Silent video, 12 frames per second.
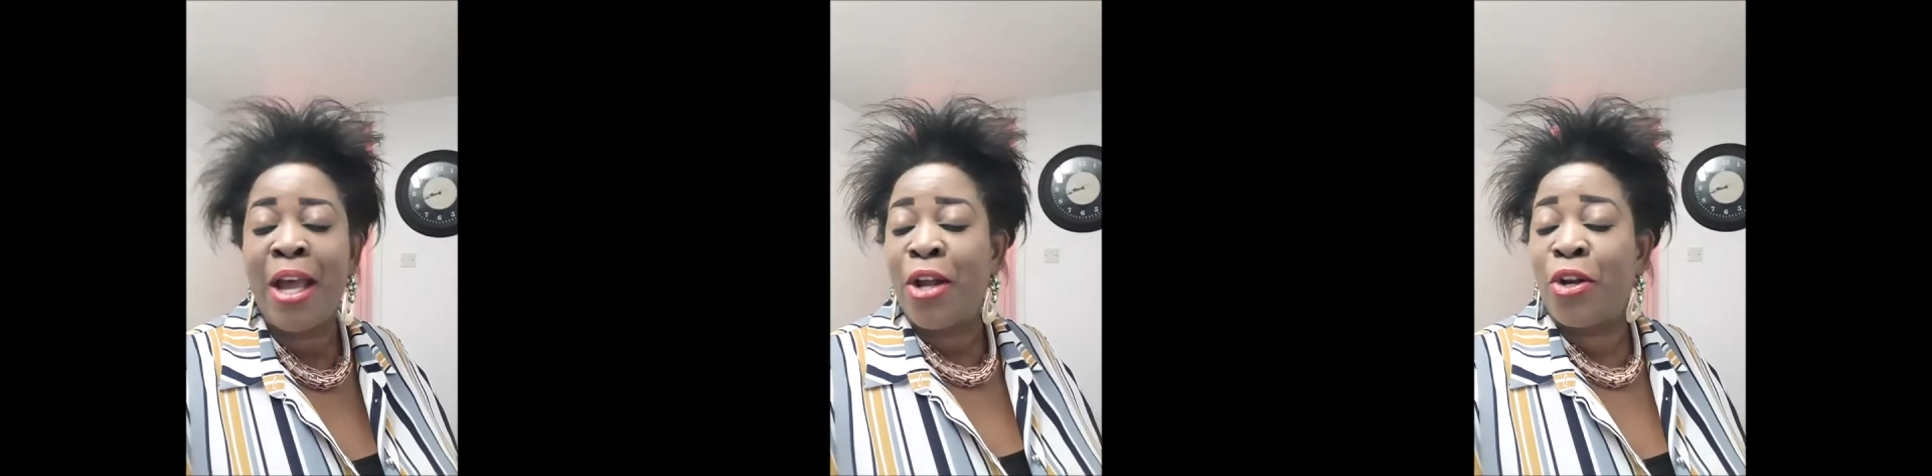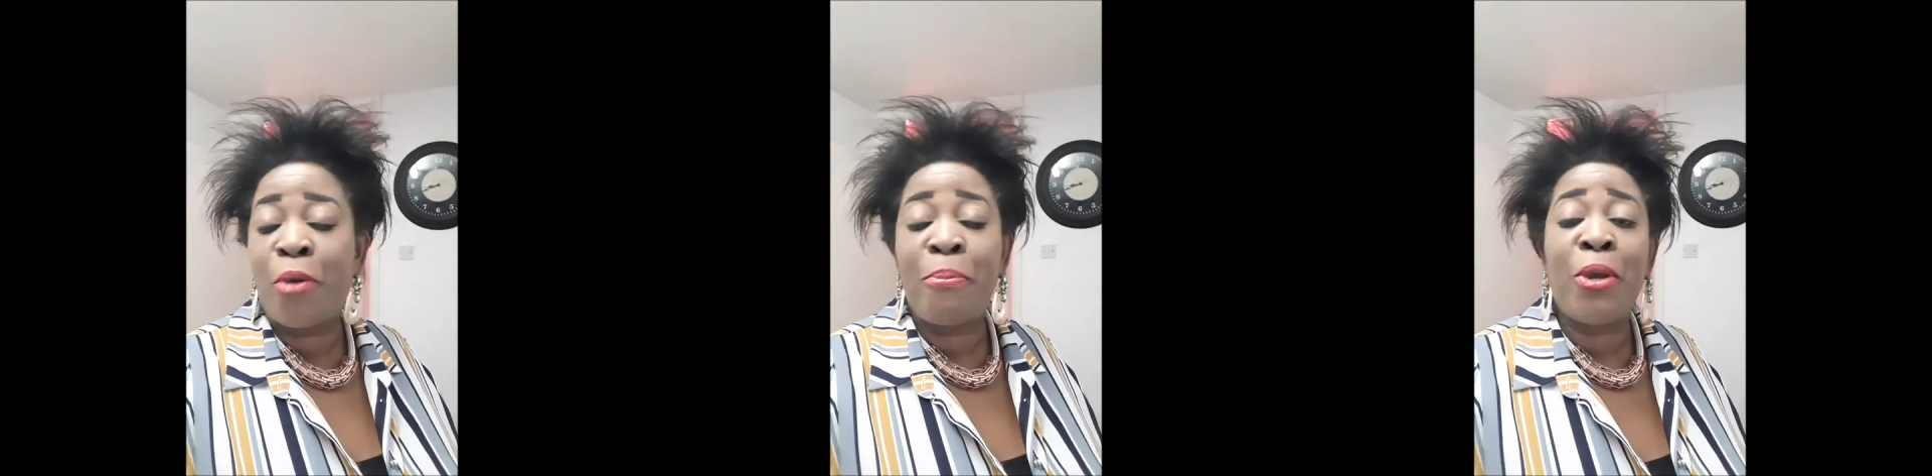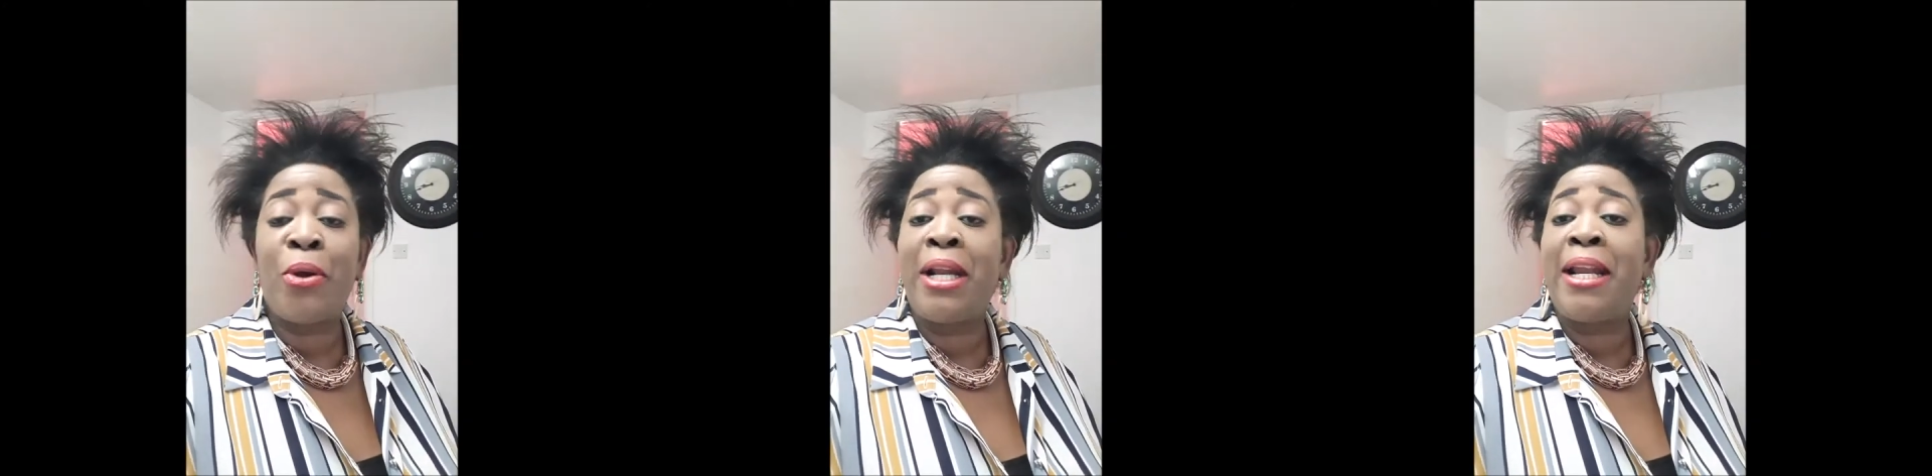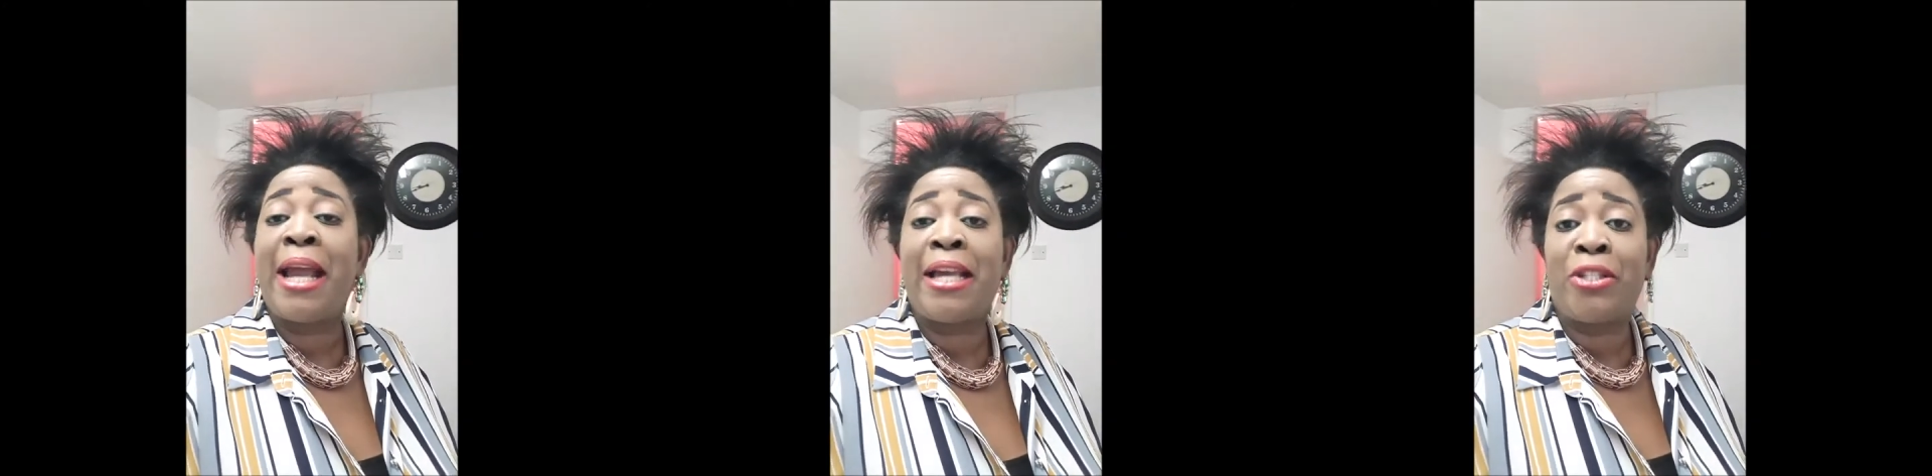not be
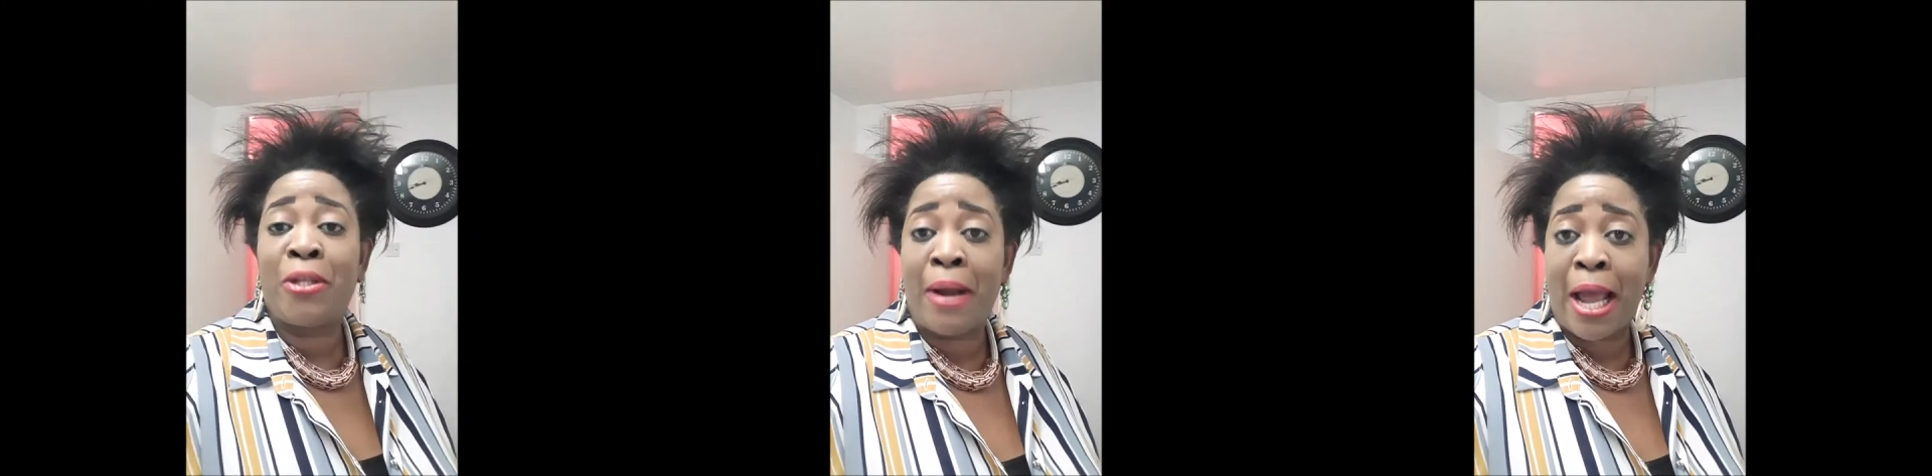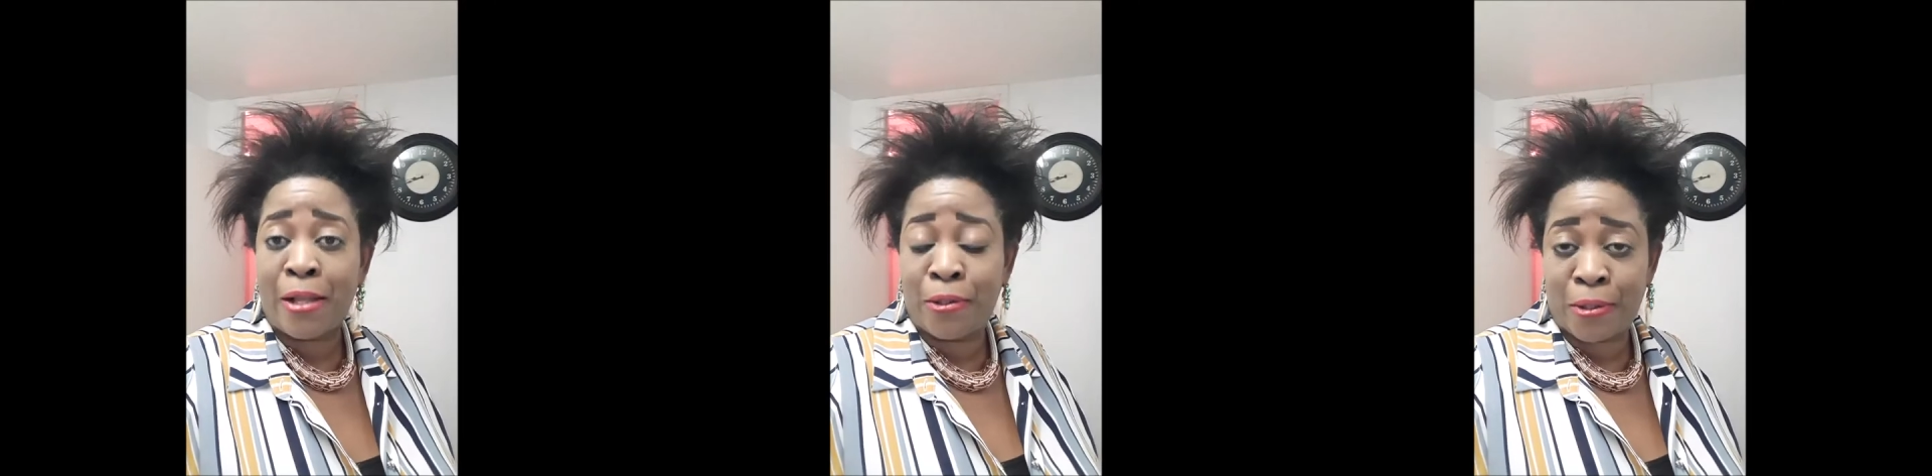only Nigerians,